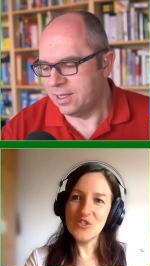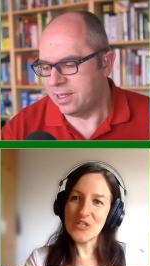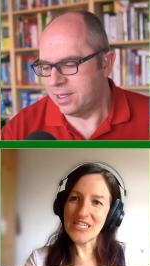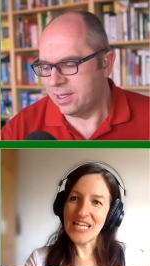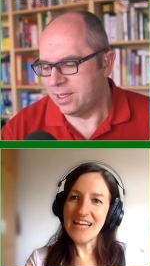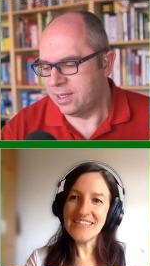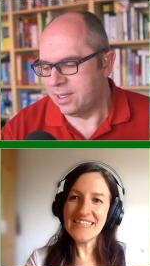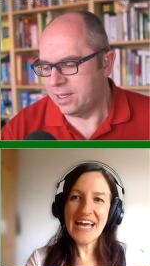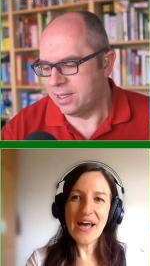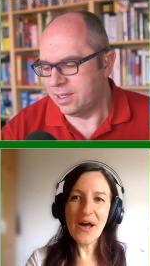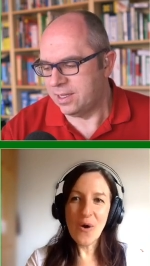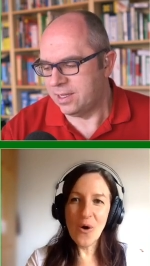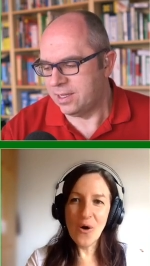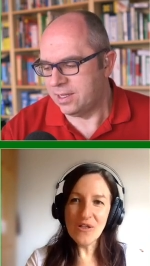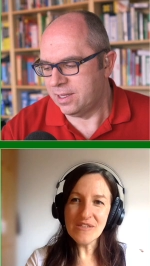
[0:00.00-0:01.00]

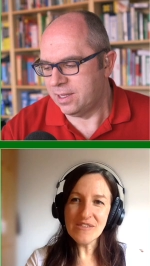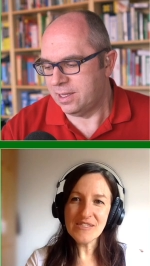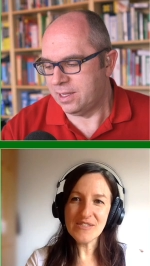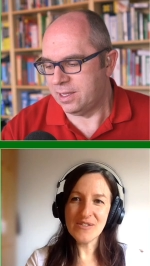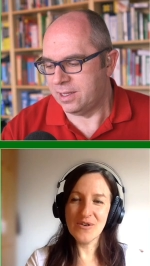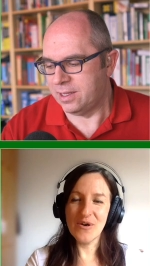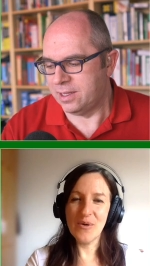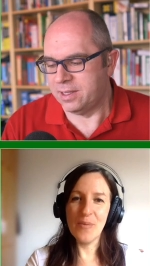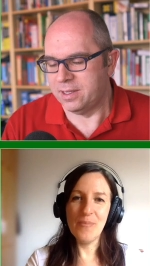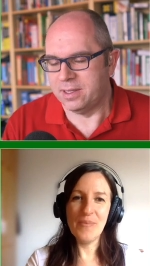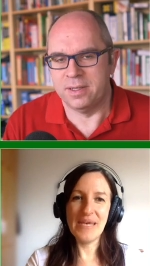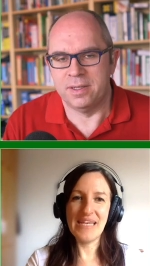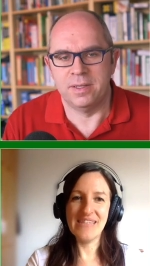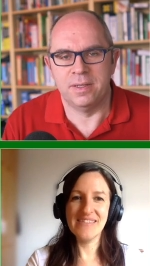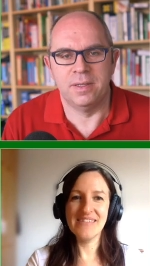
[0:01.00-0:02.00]
Speaker 1: Giornata also
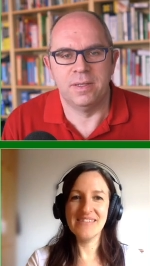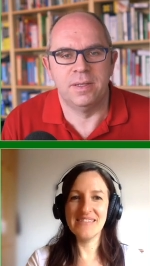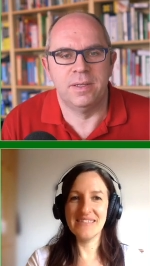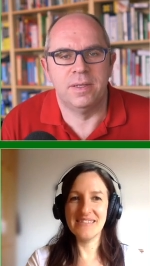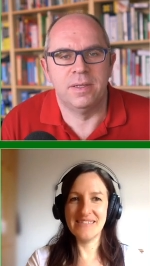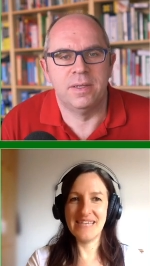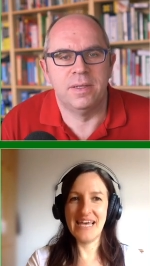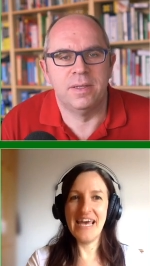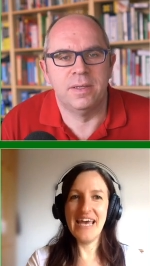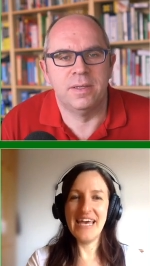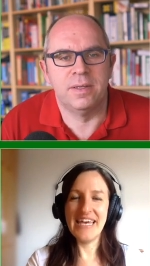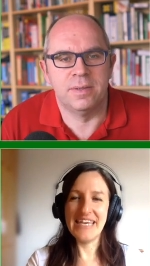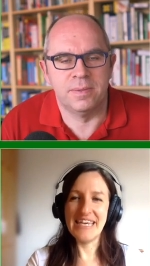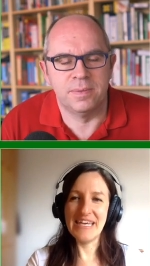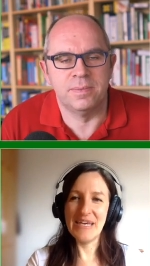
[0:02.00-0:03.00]
means
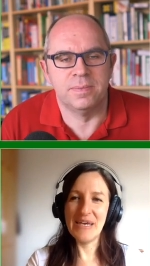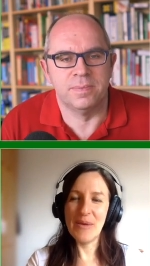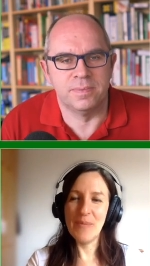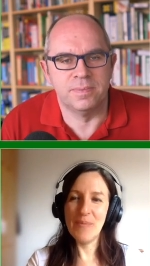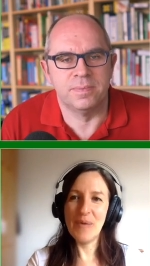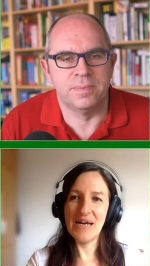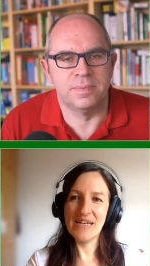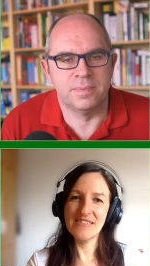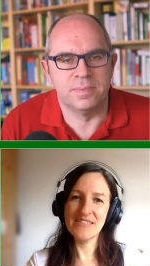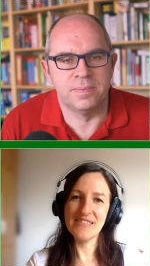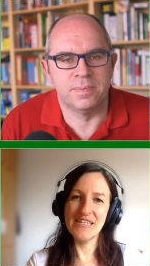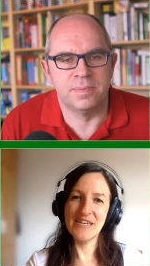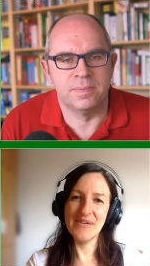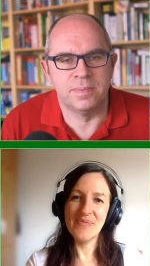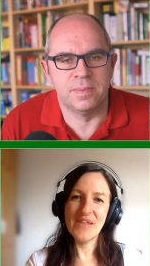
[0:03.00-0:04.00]
day,
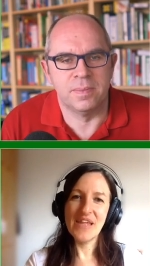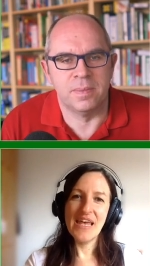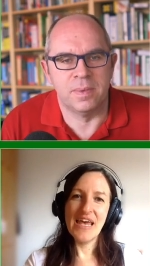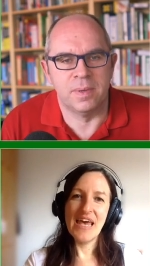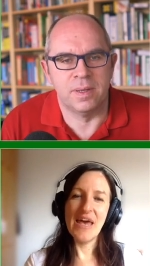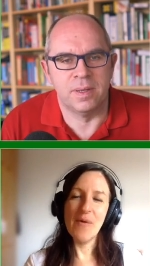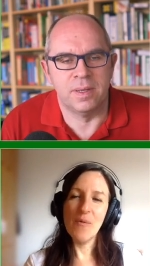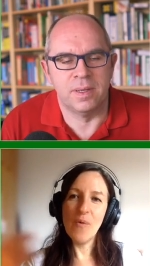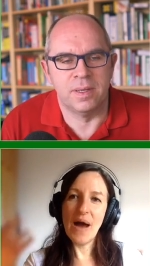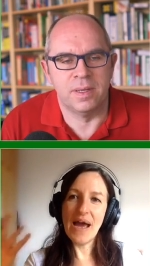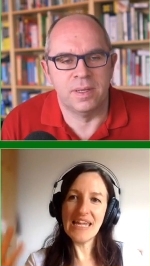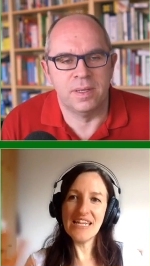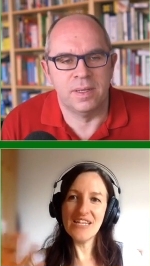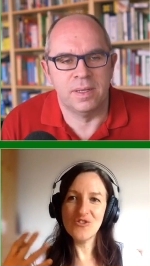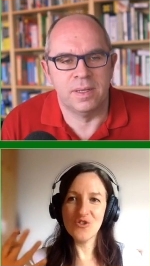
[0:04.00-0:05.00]
but uh, uh,
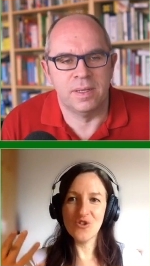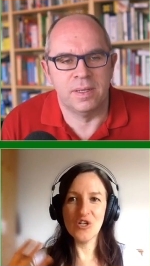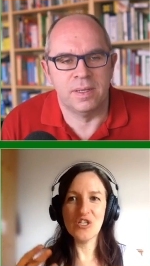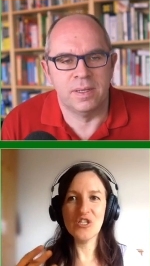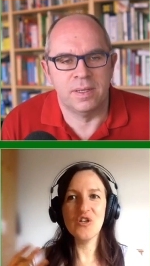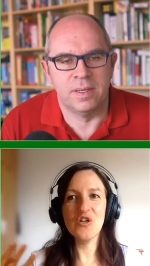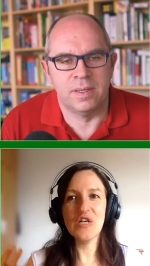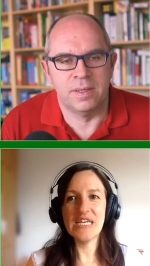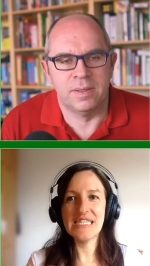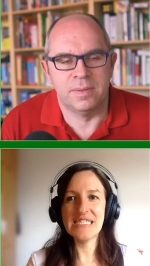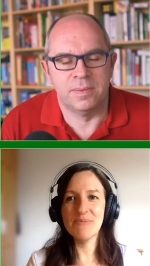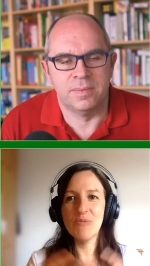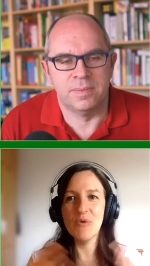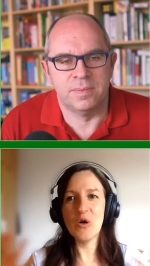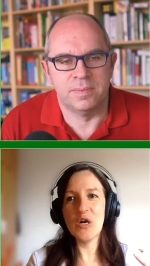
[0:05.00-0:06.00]
while giorno
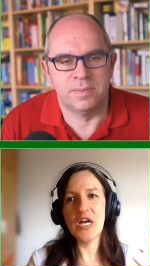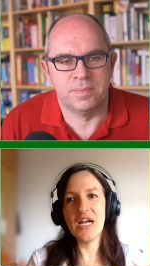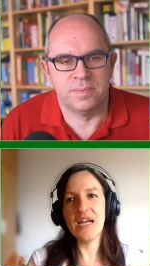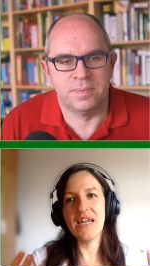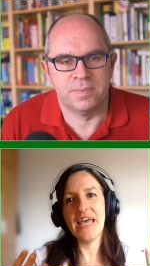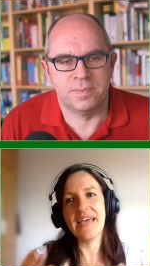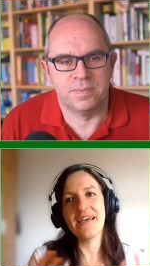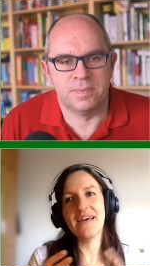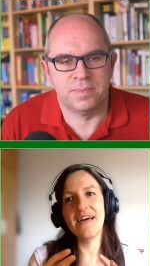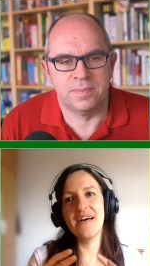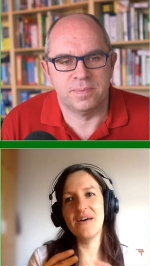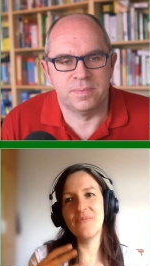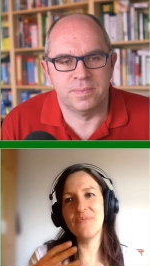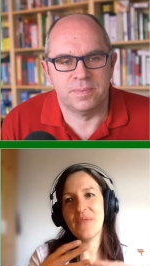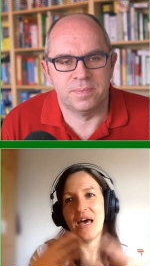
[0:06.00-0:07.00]
is more like
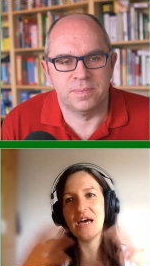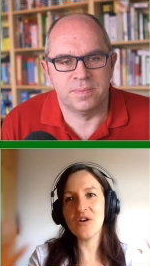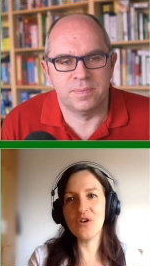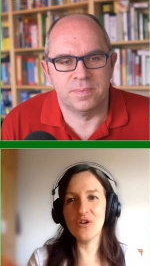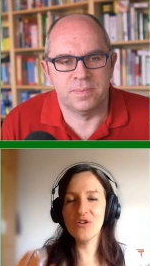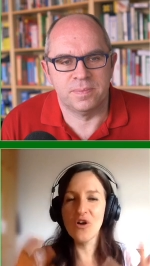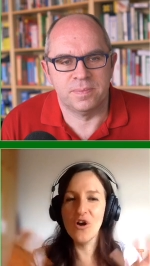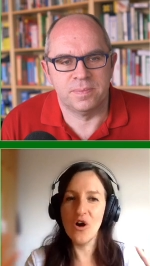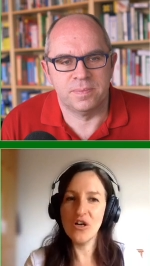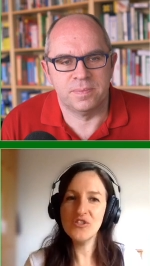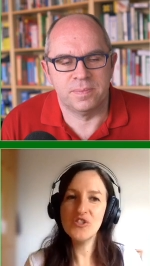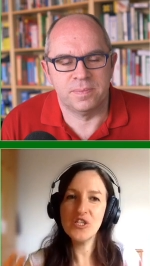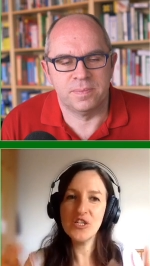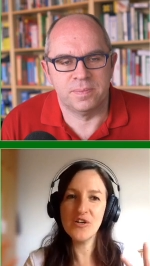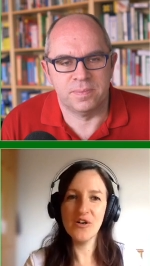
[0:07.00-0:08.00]
a, a
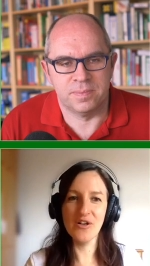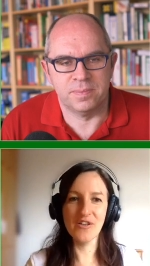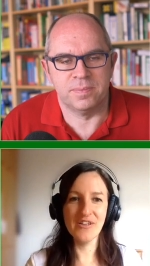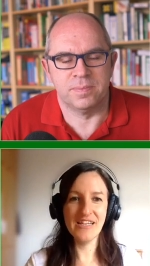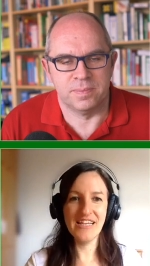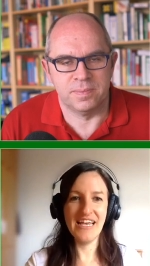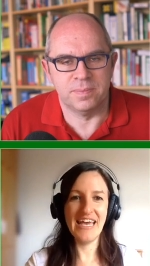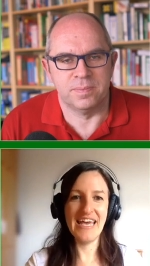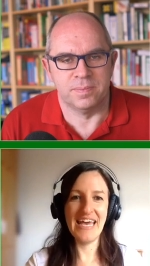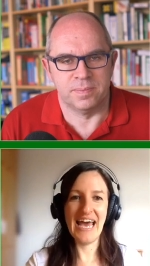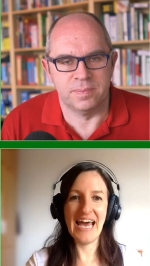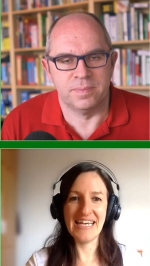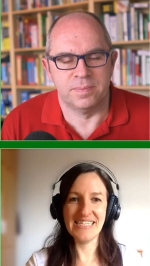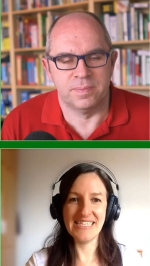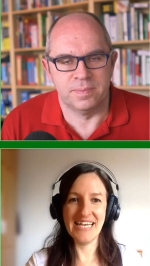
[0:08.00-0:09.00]
chronological
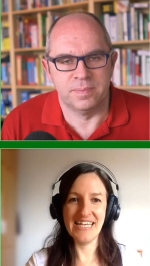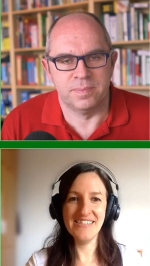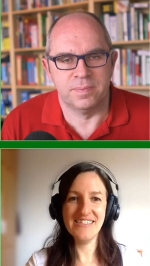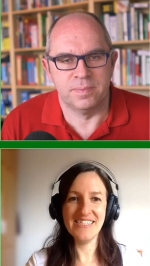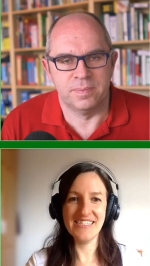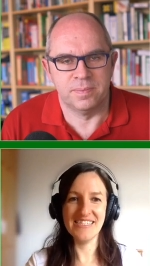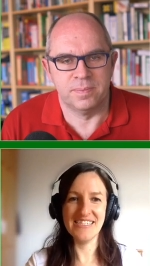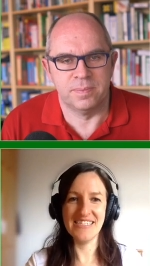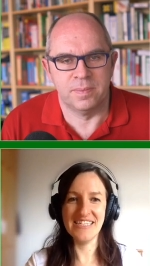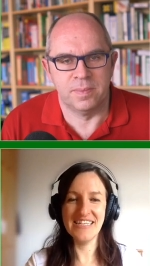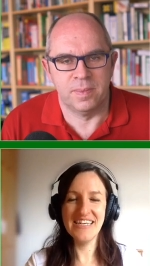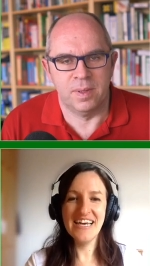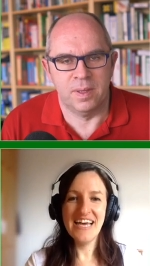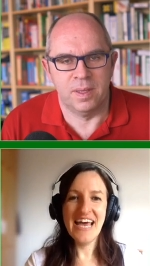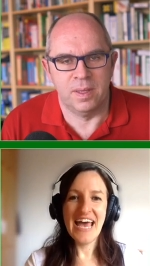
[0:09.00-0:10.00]
Uh,
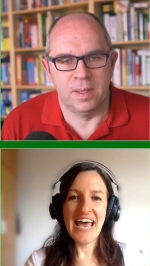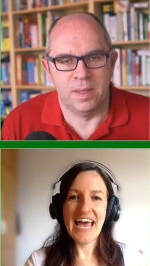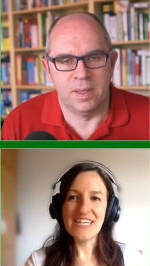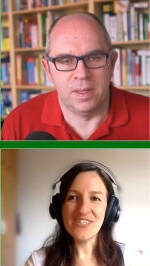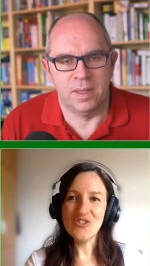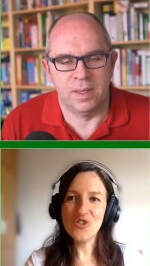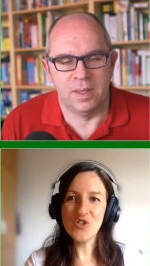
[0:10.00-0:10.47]
identity, uh,